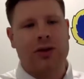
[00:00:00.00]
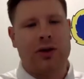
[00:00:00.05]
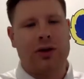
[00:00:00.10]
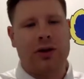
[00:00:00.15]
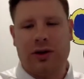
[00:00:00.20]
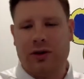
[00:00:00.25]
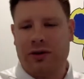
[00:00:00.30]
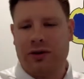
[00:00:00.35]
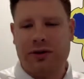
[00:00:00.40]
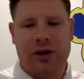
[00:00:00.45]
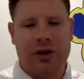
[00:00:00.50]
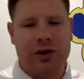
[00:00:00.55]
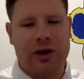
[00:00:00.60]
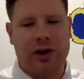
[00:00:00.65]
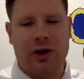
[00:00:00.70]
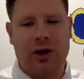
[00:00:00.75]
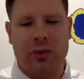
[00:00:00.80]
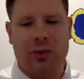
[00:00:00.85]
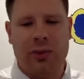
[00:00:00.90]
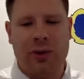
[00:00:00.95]
So it's very
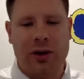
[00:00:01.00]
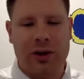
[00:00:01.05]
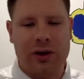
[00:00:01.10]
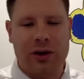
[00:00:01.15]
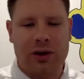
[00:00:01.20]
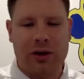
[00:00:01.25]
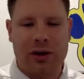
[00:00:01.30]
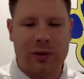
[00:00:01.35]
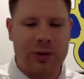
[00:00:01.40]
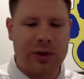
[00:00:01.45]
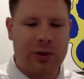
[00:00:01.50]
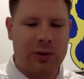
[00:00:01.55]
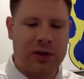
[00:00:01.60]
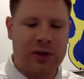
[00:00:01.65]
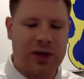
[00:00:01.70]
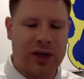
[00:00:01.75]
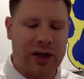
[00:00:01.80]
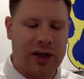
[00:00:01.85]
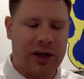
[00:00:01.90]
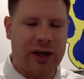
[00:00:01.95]
open. We
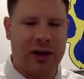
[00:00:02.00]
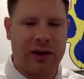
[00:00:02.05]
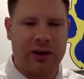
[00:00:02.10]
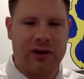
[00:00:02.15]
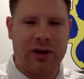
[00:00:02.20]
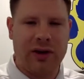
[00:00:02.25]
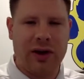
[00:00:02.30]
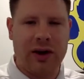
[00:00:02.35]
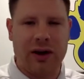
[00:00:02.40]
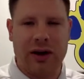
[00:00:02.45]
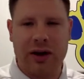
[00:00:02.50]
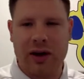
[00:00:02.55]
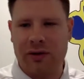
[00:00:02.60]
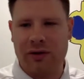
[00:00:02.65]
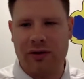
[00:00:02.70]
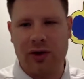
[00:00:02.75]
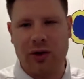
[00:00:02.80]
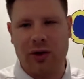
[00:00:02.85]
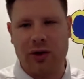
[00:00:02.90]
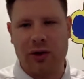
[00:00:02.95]
take kids that
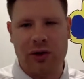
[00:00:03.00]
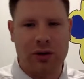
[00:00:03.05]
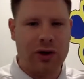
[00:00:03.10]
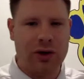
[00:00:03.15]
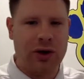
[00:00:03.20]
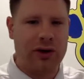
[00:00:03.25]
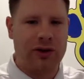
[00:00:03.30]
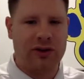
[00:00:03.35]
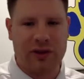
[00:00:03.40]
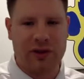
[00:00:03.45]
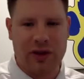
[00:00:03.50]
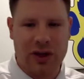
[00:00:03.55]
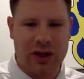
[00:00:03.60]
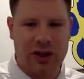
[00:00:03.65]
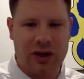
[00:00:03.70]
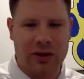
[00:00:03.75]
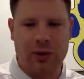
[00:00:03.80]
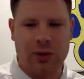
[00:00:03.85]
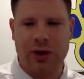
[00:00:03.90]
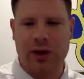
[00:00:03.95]
have no clue how to ski.